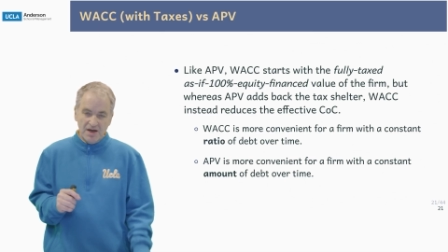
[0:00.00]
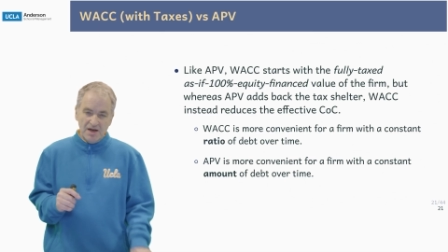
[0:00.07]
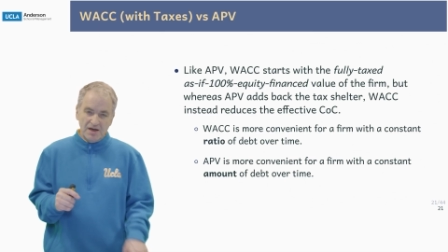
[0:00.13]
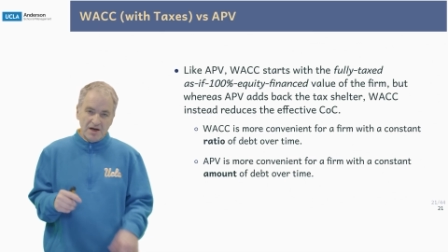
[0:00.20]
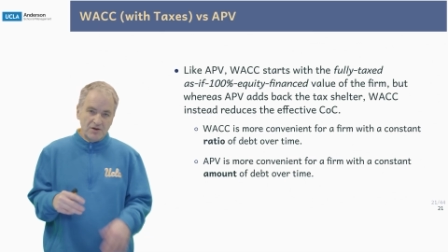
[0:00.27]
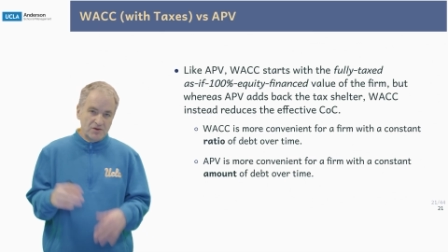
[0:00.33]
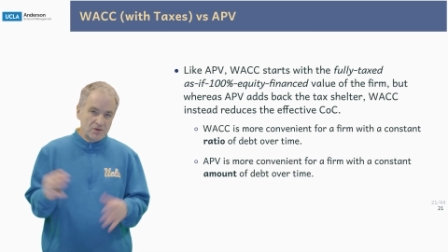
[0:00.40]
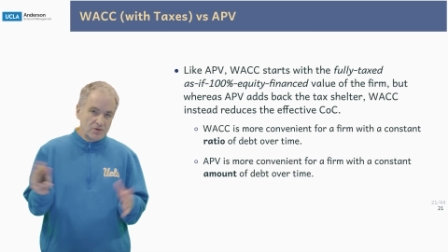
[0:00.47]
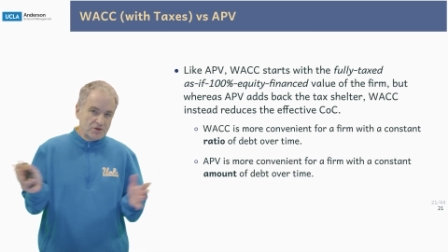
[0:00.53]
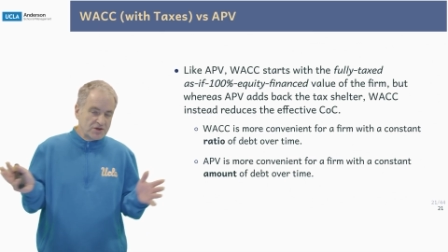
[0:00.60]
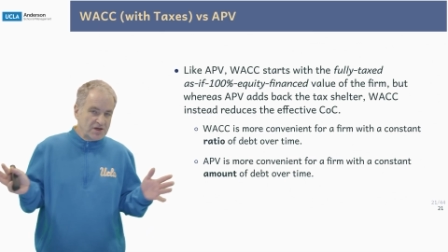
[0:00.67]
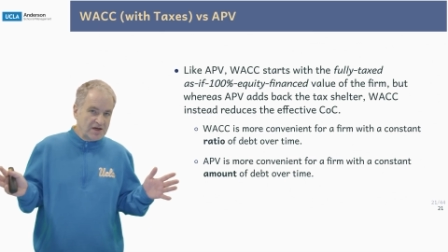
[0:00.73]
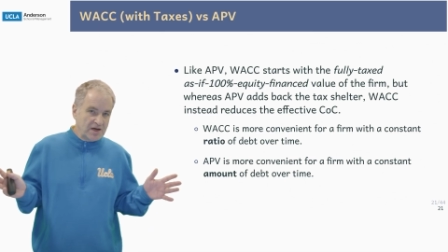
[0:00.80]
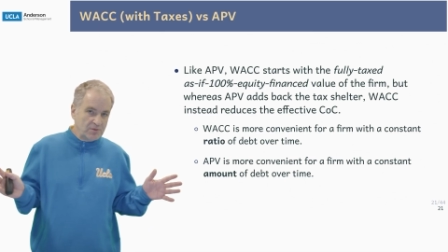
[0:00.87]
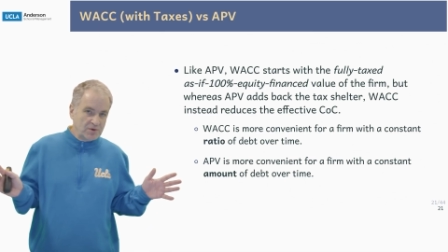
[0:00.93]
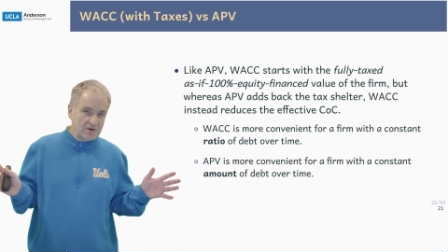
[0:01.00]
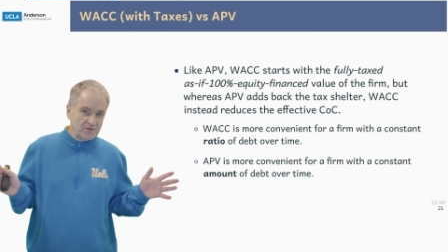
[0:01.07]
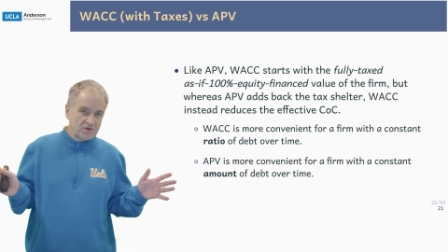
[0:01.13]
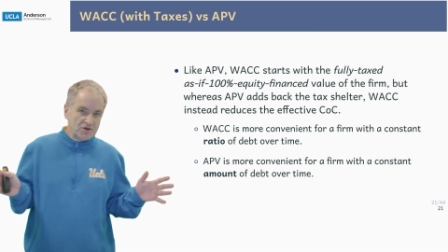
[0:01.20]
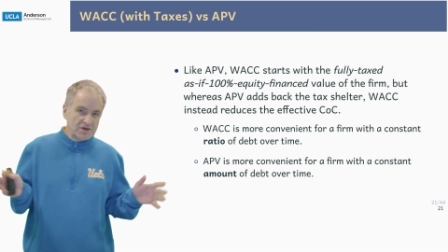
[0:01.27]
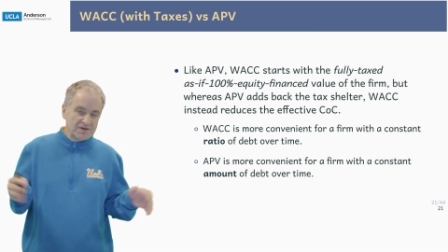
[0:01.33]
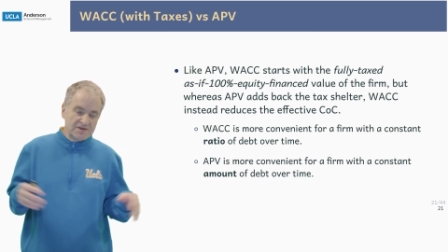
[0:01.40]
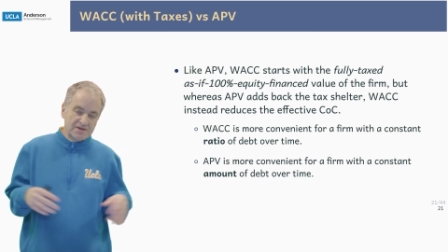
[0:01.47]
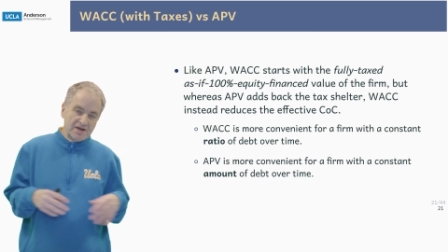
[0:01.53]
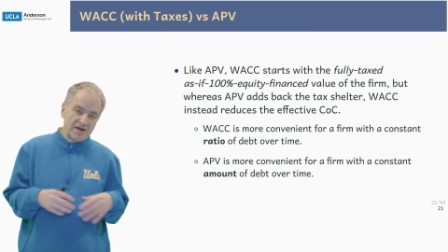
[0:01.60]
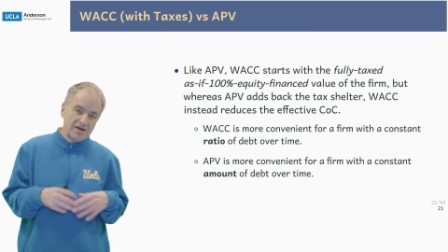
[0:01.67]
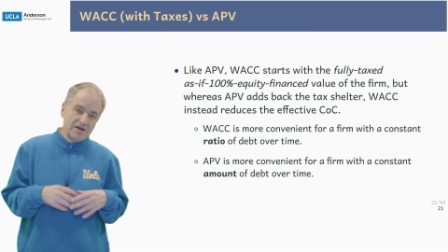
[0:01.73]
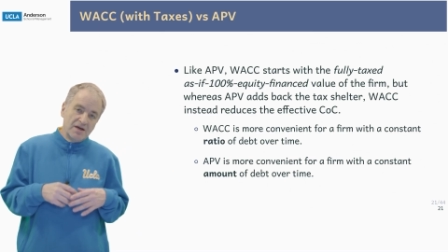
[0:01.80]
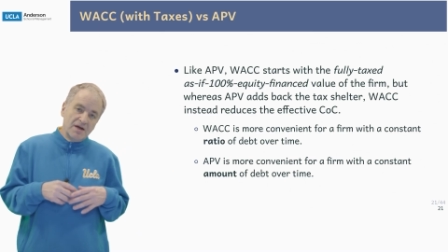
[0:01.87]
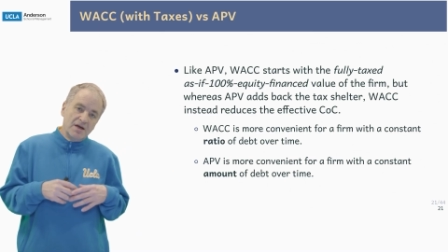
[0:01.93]
Now, usually I would have just
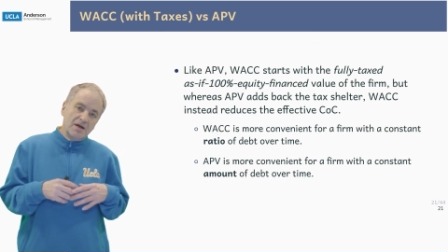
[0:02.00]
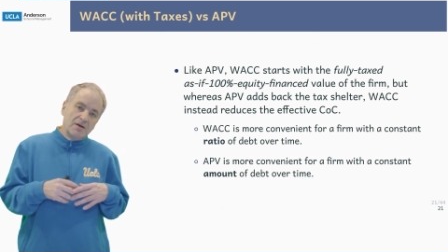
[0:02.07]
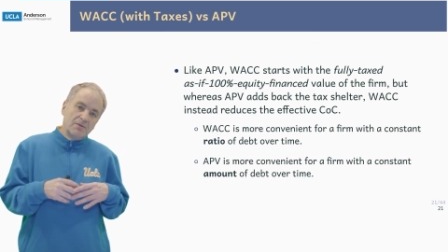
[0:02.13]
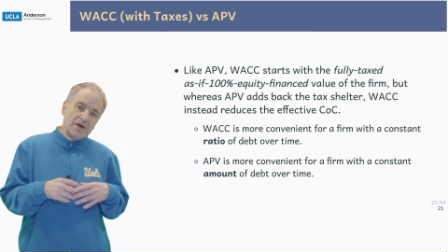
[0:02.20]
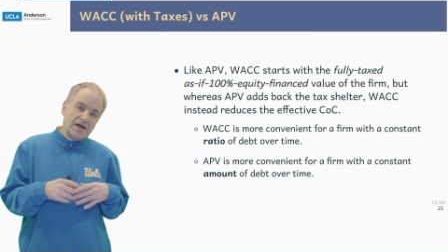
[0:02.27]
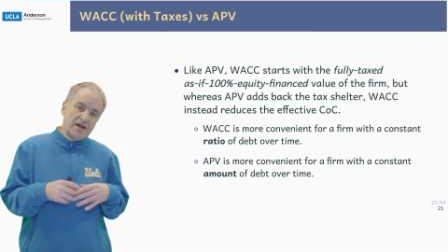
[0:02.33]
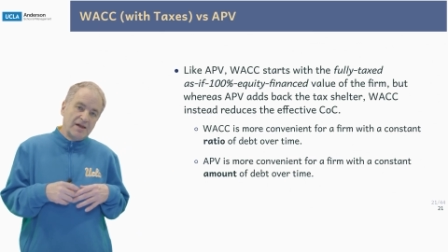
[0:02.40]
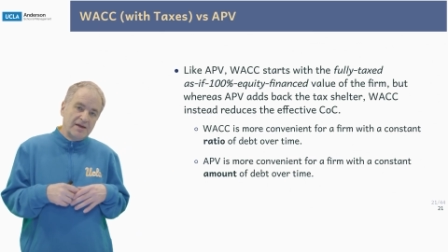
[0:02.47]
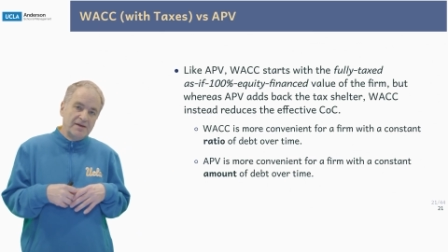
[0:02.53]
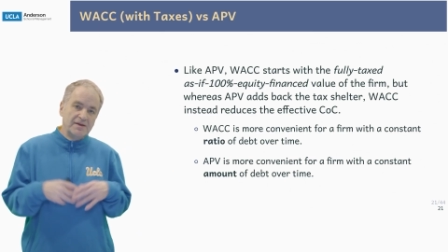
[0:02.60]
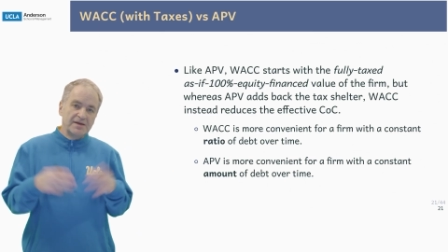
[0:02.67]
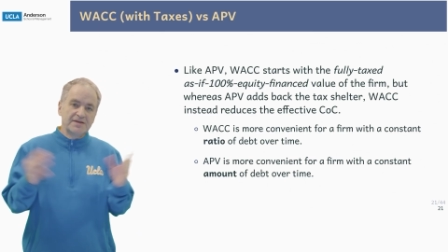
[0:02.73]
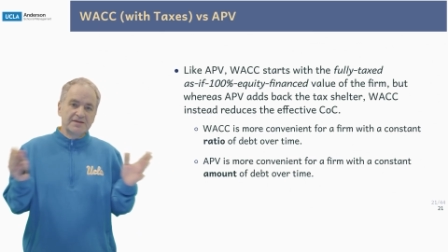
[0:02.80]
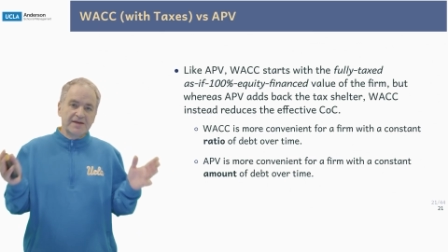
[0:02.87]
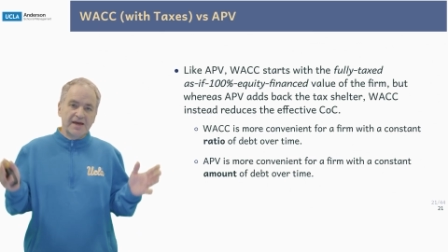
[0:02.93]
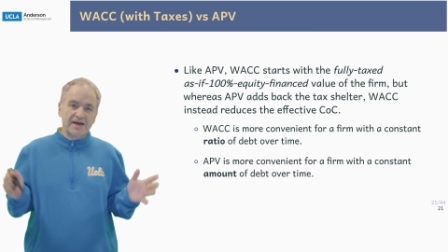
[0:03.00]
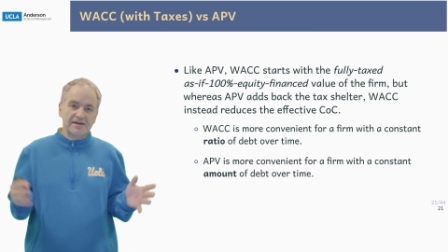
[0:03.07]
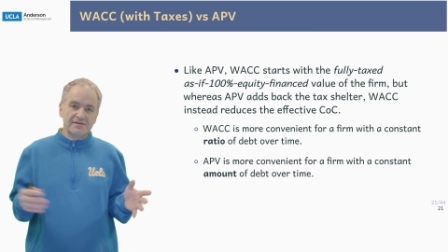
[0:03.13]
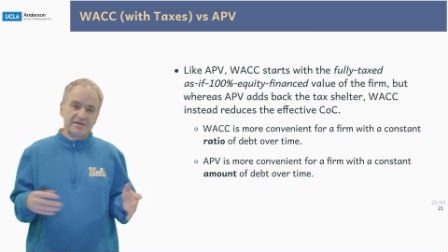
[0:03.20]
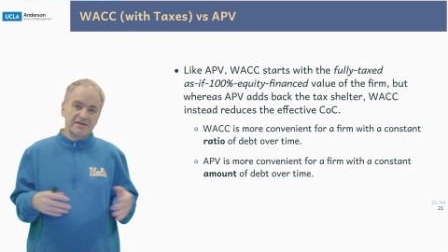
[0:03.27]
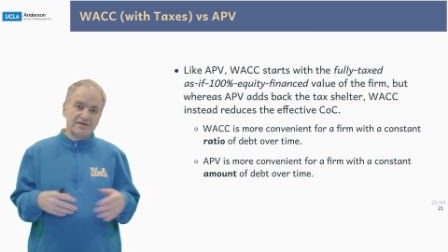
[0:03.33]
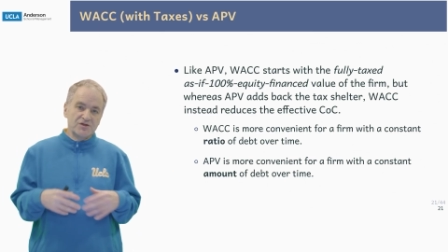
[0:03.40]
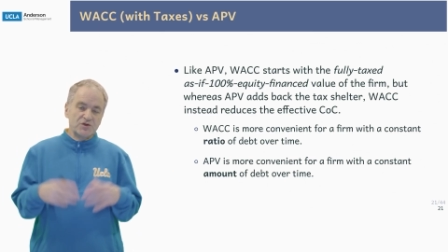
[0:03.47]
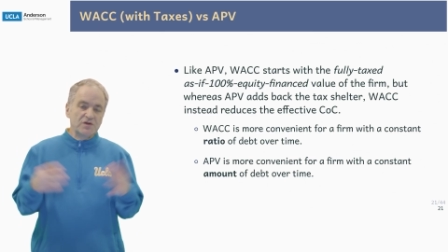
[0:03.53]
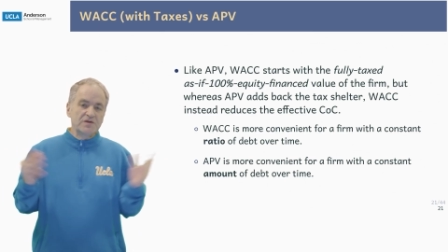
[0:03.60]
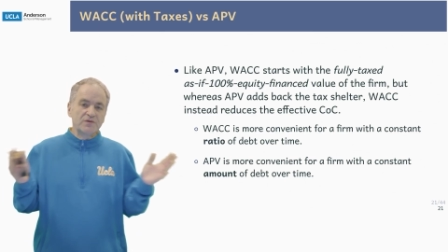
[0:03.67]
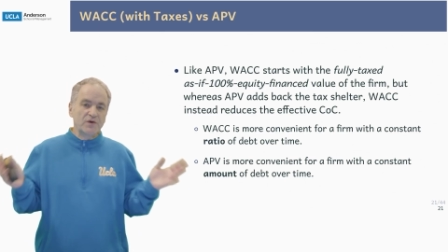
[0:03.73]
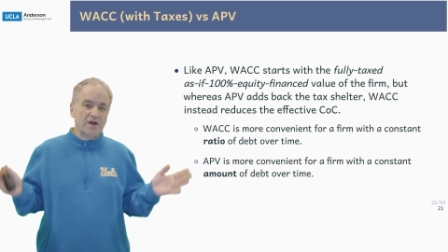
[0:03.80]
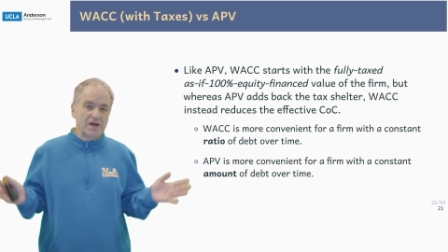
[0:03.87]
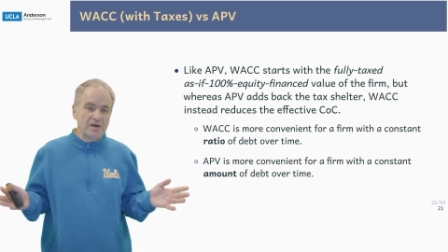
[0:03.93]
said, well, in this case, let's just
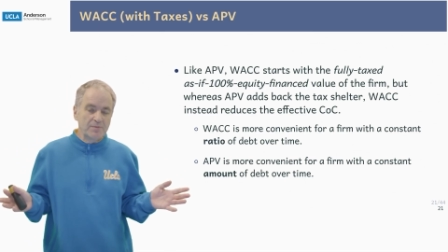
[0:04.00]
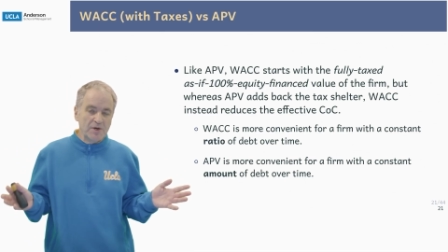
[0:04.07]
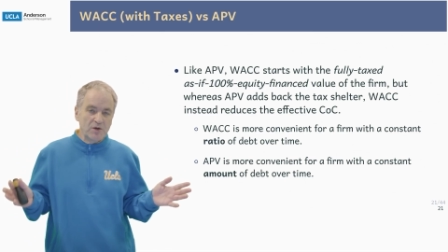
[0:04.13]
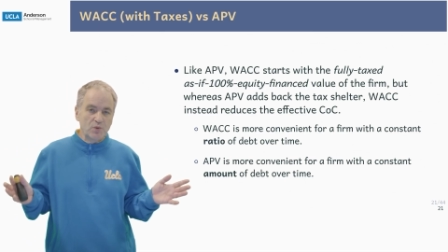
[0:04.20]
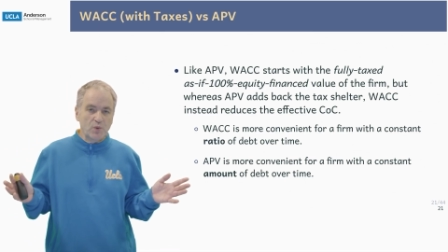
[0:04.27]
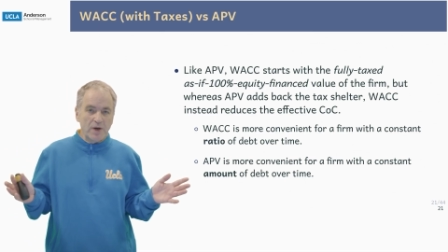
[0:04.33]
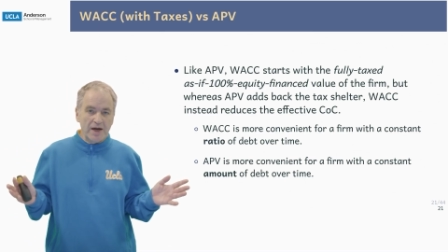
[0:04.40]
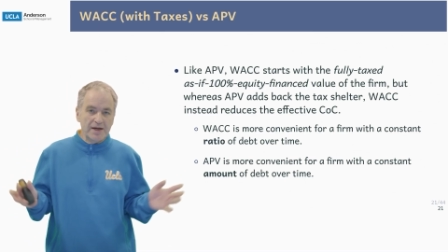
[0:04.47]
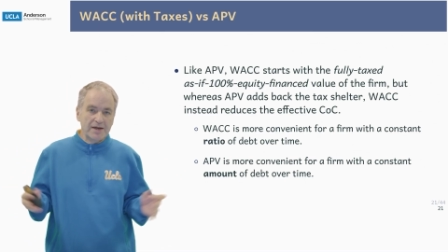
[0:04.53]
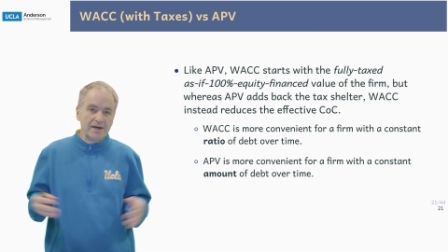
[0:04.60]
forget about WACC.